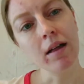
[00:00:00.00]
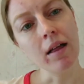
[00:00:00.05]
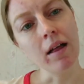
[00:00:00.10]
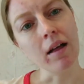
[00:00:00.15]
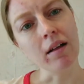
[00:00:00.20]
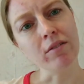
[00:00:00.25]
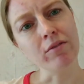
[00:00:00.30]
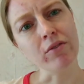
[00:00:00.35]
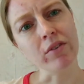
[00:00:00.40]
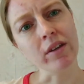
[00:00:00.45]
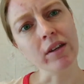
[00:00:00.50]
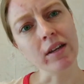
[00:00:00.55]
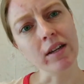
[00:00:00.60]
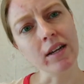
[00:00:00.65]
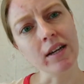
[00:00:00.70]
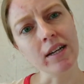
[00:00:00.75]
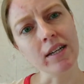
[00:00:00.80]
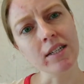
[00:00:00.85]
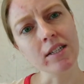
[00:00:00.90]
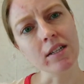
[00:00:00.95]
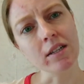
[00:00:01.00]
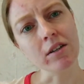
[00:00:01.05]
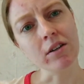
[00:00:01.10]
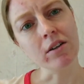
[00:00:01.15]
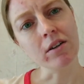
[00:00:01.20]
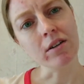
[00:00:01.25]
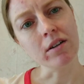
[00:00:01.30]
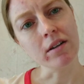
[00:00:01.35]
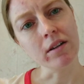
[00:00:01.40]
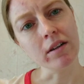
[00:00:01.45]
I think it actually
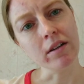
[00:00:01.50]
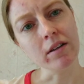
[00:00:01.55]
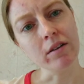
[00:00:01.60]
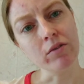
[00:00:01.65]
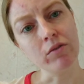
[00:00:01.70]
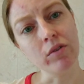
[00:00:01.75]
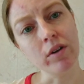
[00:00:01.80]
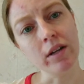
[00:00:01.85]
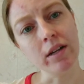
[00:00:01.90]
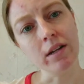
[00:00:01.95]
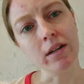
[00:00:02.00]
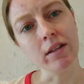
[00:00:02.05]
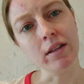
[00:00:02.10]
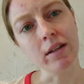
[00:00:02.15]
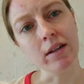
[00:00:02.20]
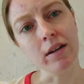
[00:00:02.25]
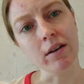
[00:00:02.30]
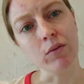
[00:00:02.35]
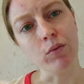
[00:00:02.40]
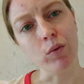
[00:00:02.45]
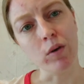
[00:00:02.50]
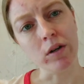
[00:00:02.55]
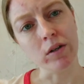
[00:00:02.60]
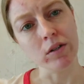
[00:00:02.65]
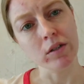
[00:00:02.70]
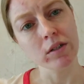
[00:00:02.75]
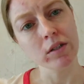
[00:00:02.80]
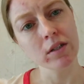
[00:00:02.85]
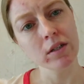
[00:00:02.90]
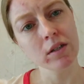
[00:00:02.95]
got a little redder than I
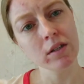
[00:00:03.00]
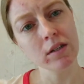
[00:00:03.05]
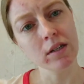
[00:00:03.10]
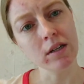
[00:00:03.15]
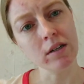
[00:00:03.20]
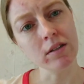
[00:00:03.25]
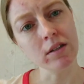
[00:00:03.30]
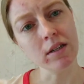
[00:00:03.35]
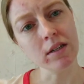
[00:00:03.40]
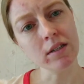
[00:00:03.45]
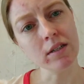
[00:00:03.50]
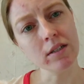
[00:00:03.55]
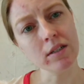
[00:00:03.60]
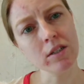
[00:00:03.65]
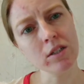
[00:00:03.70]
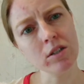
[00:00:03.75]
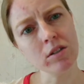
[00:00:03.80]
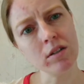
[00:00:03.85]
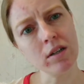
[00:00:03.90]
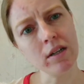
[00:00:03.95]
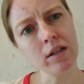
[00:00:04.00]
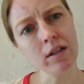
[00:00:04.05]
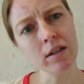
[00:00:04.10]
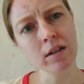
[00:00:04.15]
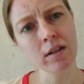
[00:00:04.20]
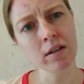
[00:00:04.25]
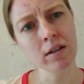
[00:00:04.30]
wanted now that it's dry.